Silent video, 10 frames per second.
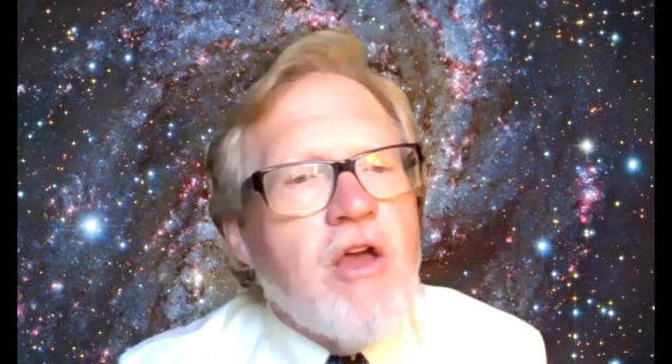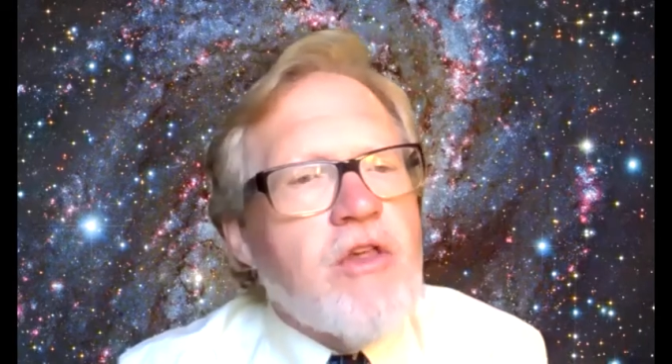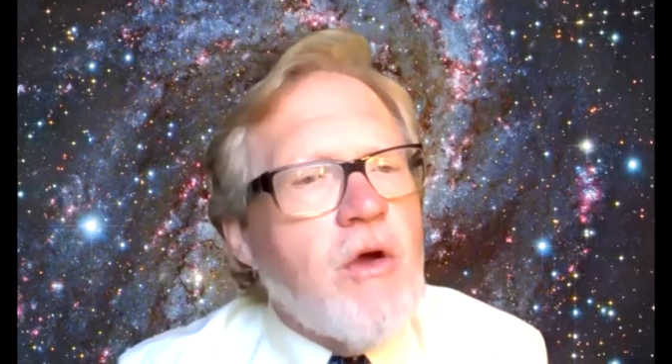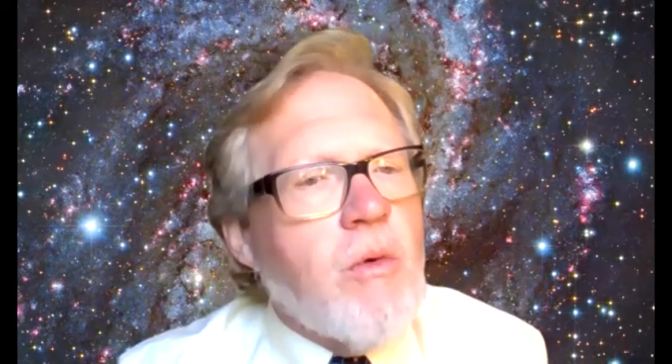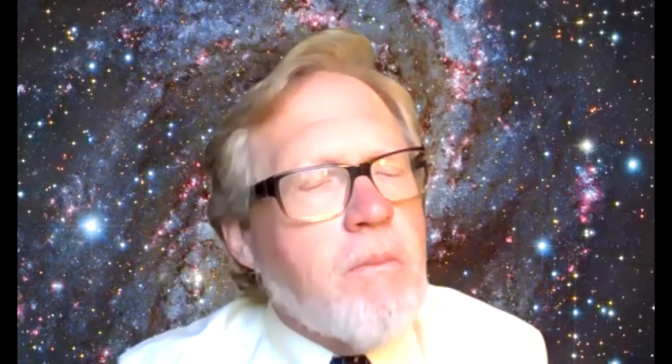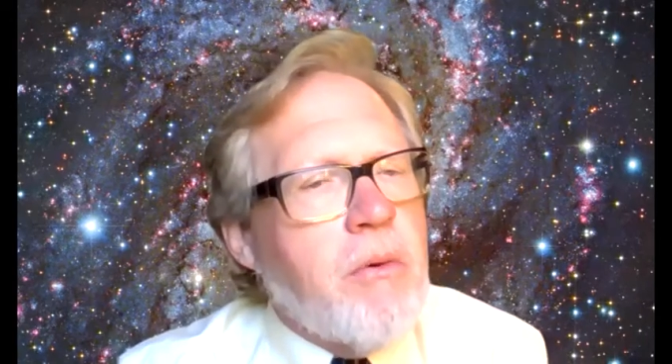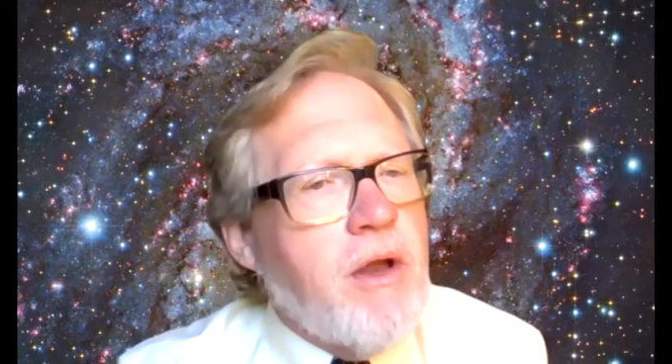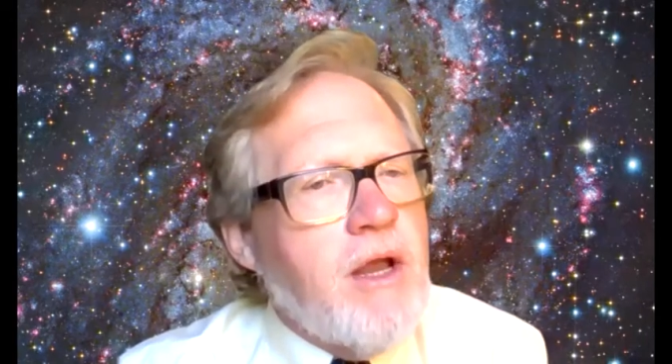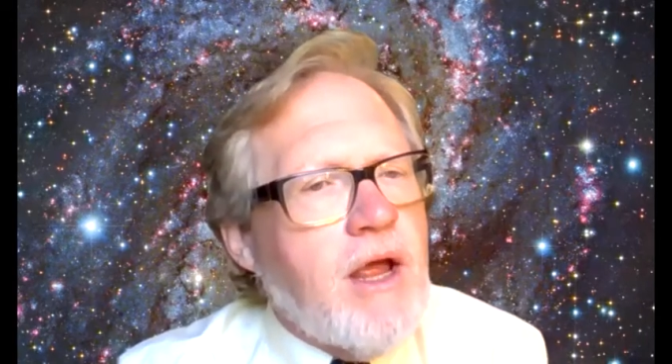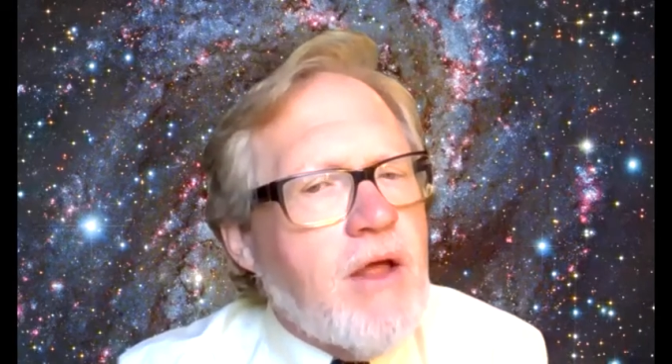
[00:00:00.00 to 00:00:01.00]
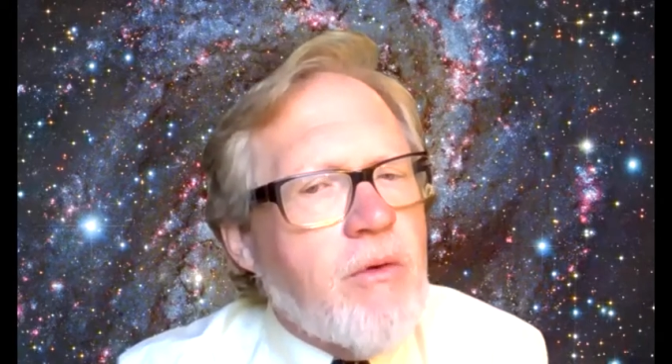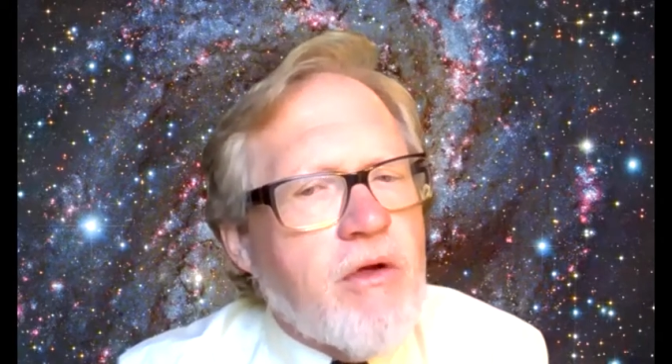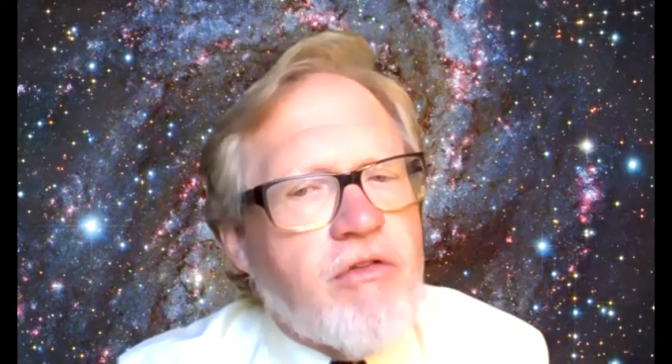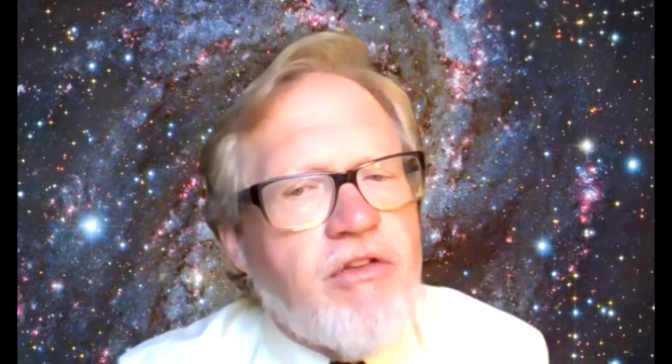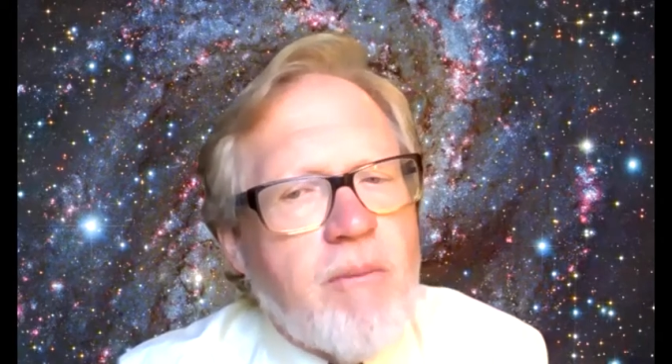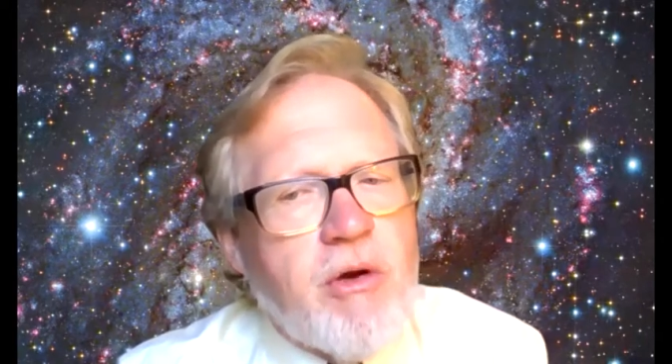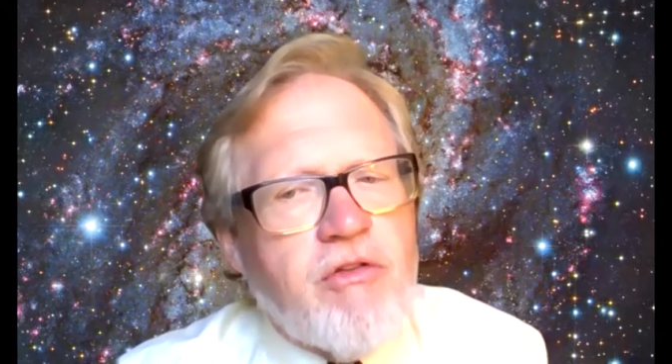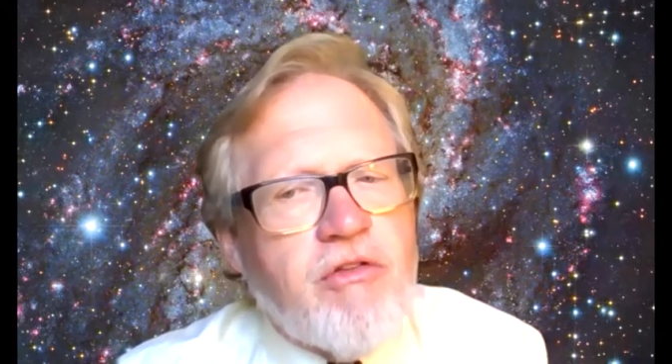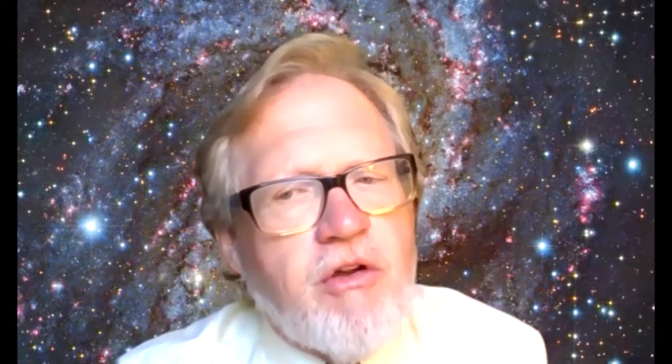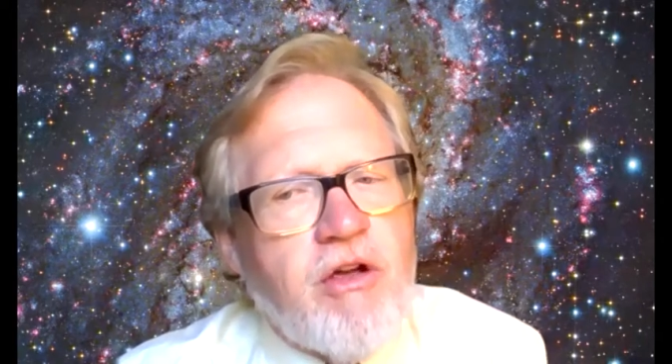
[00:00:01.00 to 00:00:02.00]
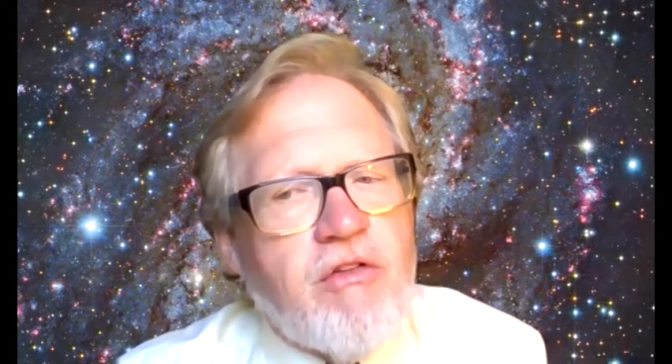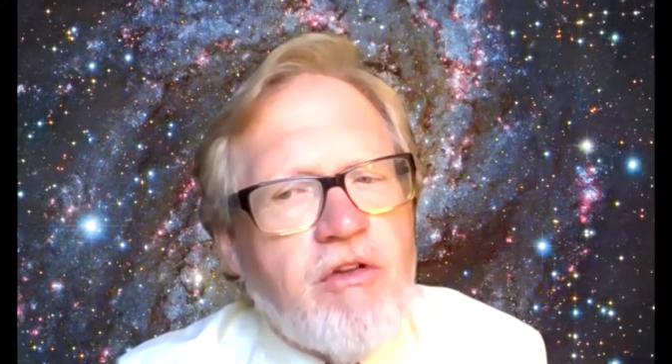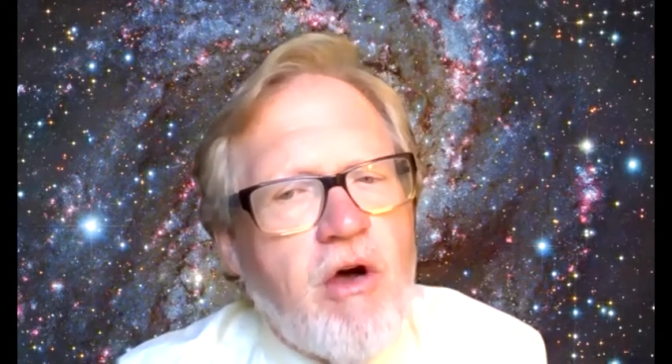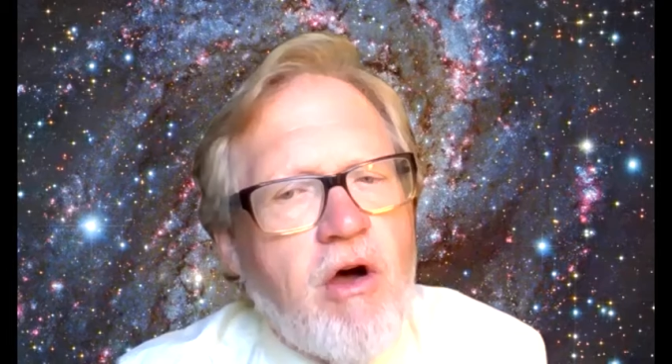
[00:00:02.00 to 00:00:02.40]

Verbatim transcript: So we're putting together a summer series